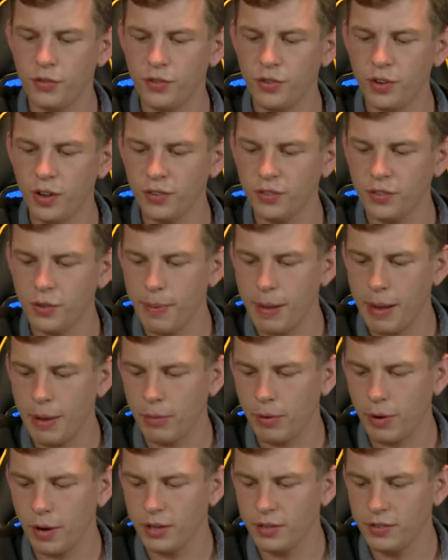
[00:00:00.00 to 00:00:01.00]
just
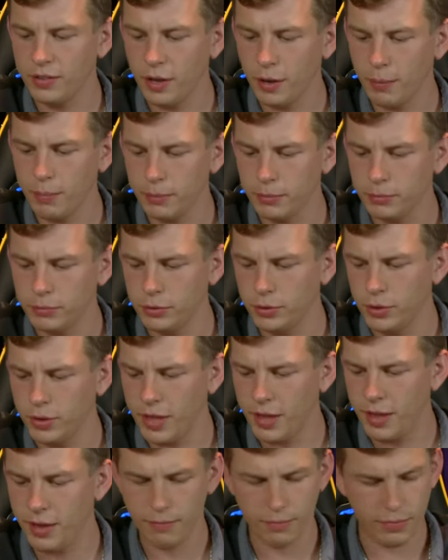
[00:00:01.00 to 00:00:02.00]
about light up.
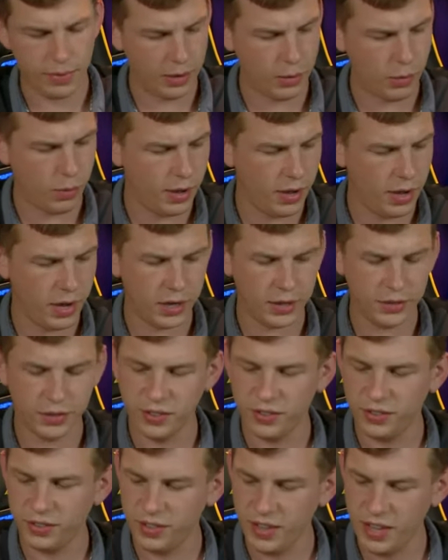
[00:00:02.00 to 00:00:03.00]
They're quite hard
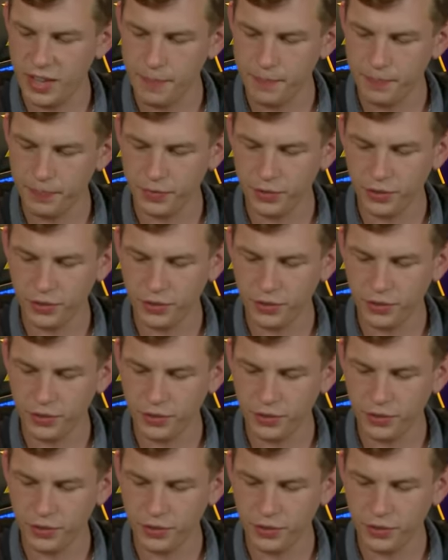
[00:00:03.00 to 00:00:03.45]
to see,